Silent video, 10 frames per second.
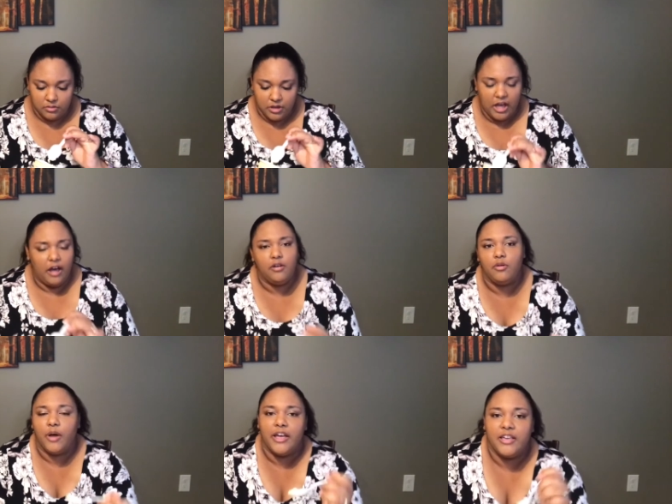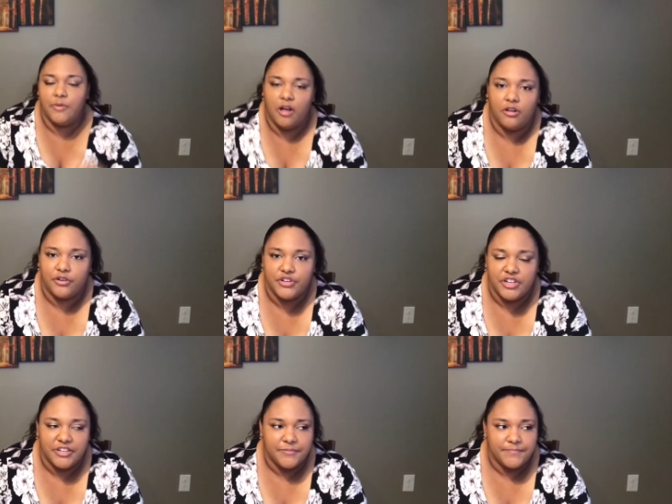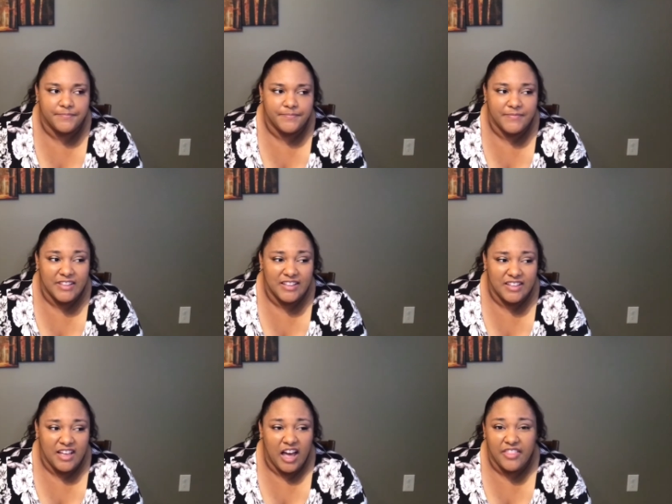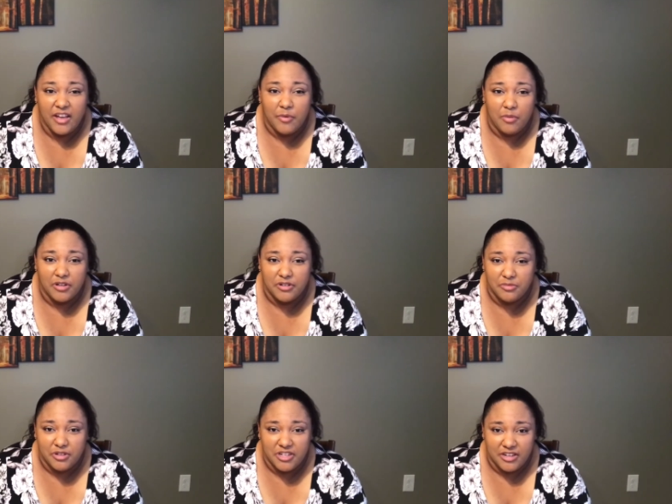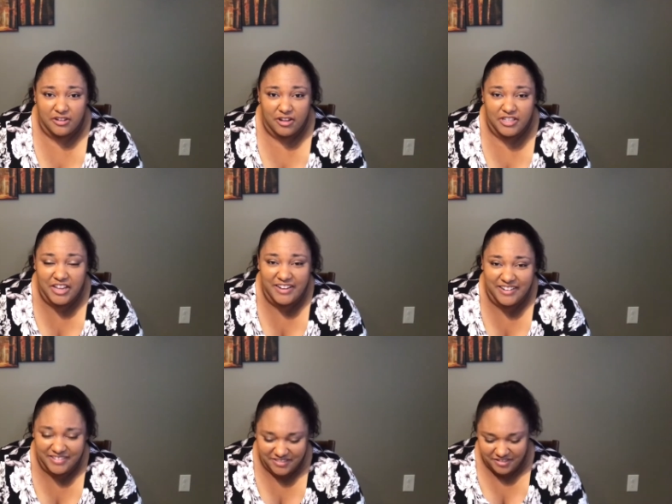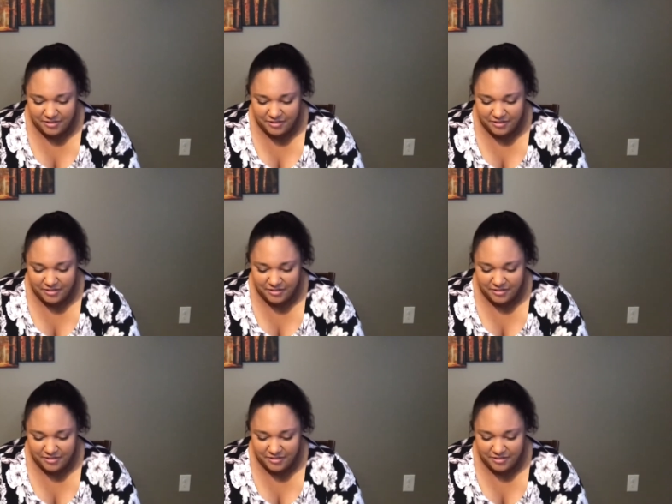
I don't know why I keep calling her she. I think I've been watching too much Shane Dawson.